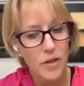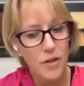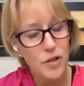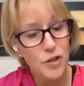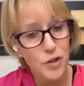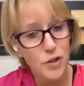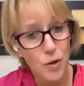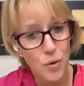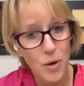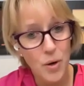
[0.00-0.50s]

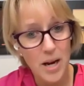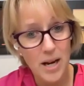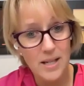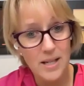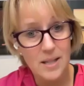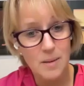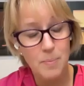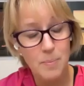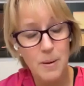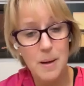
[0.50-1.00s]
Sue
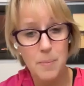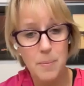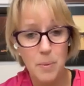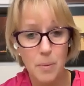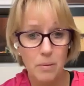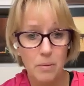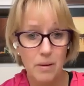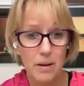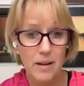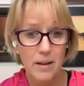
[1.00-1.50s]
has
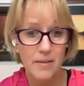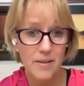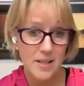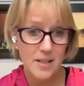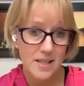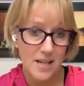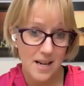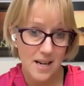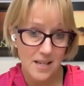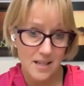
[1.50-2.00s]
people in the
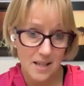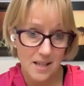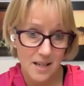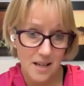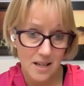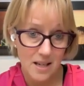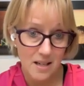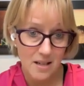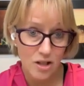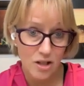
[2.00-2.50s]
States that
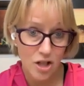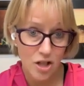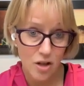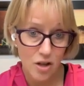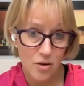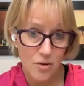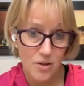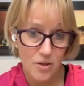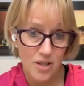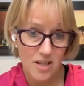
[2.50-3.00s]
she
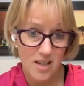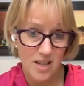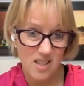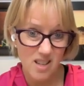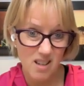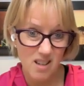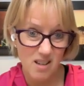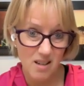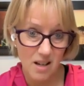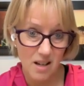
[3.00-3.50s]
knows that does
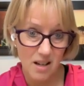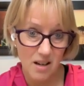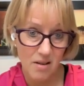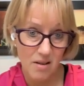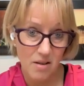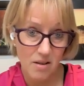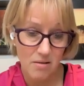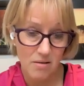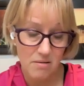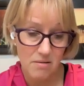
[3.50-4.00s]
it. I don't
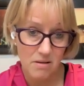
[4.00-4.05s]
know.